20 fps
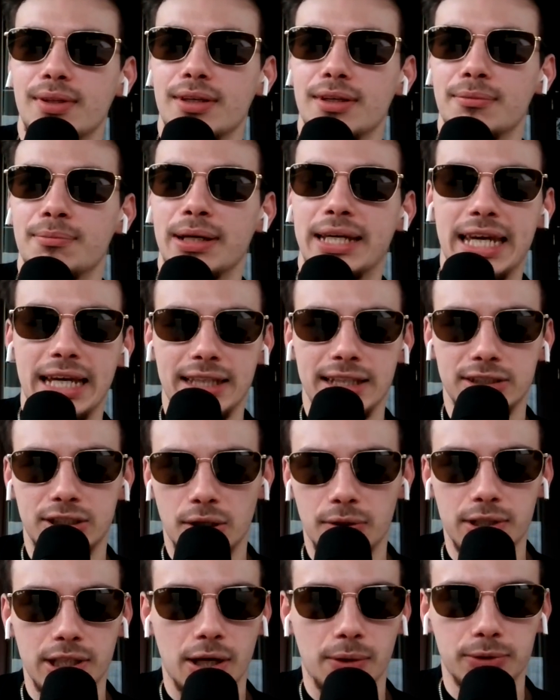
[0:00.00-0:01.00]
Michail
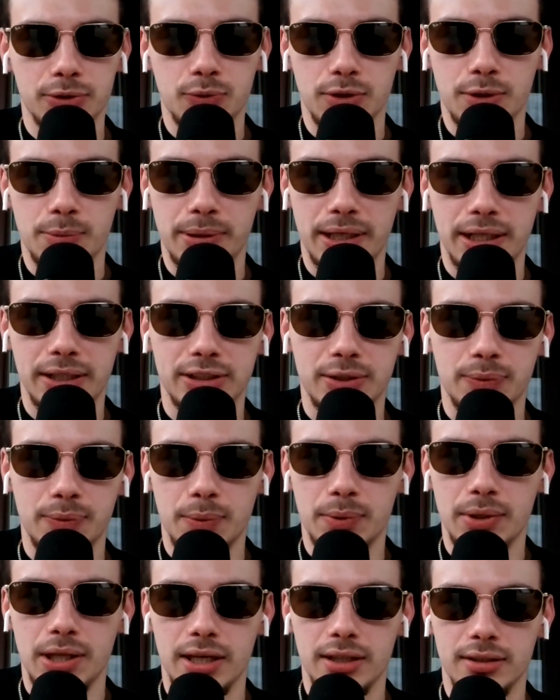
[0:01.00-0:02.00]
Antonio was one of the players that we
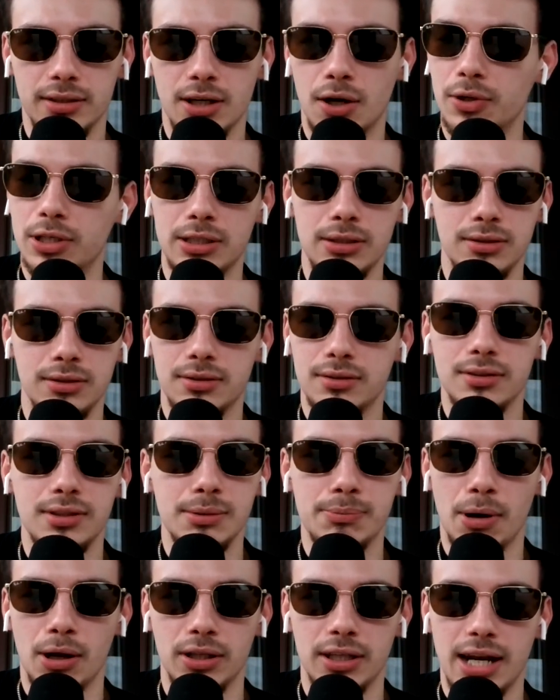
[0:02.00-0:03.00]
were like, yo, he
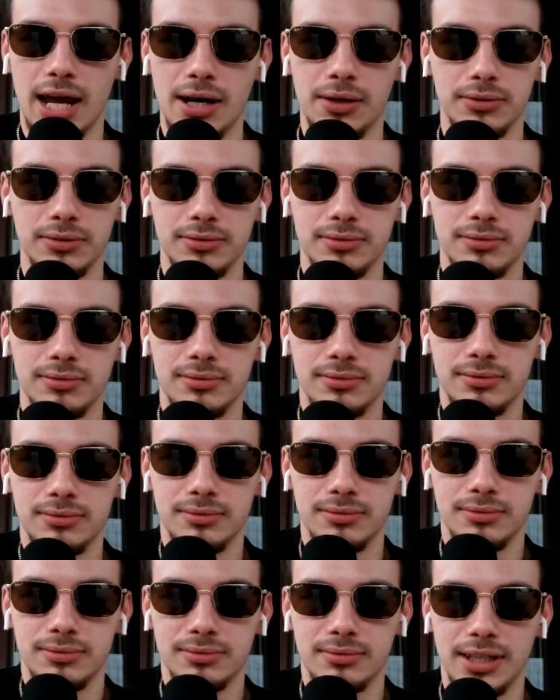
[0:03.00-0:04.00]
balling out.
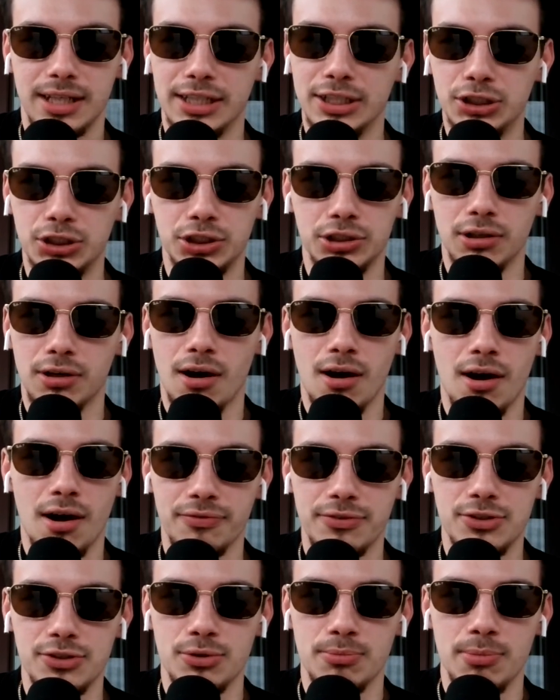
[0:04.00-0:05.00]
Like, he shook off
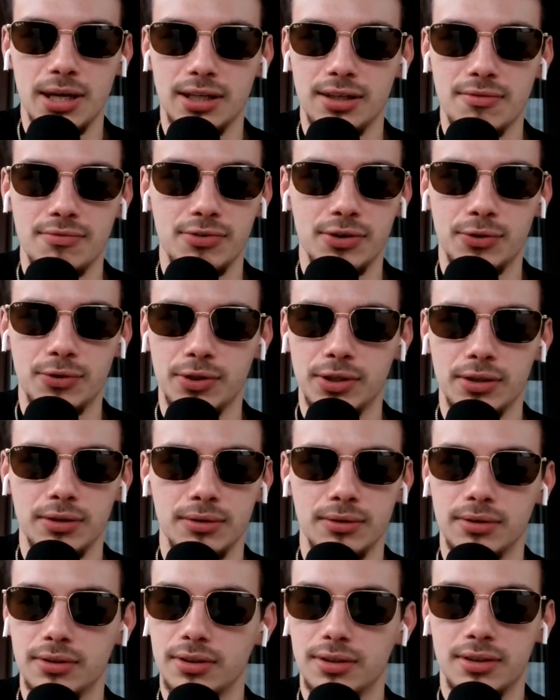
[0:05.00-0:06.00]
the Jamaican voodoo.